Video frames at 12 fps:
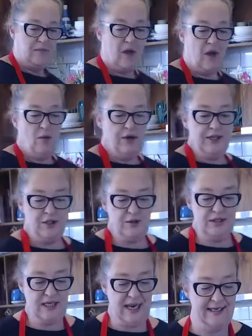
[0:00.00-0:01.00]
I want to do a
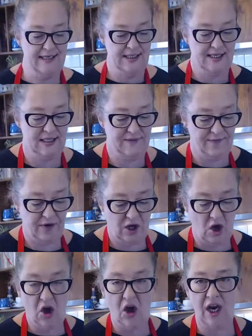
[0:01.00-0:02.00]
taste test for
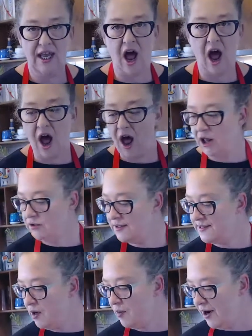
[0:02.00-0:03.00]
all y'all.
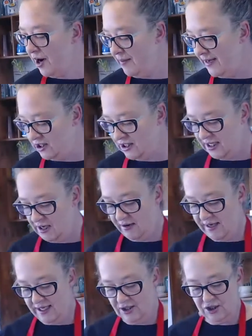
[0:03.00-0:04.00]
So what I'm actually
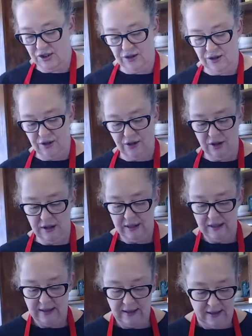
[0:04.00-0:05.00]
going to
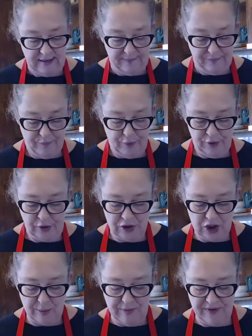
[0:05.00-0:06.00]
put on
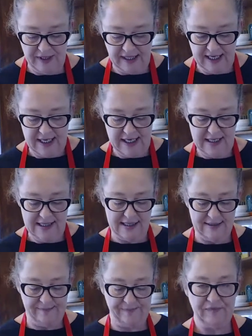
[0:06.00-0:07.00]
top of it
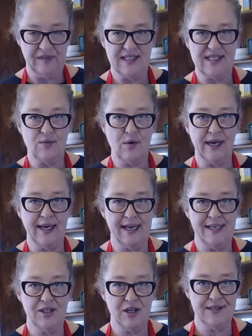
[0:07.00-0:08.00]
is, this is why
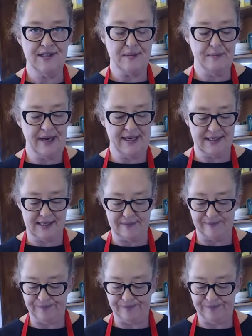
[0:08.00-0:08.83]
keto is the best.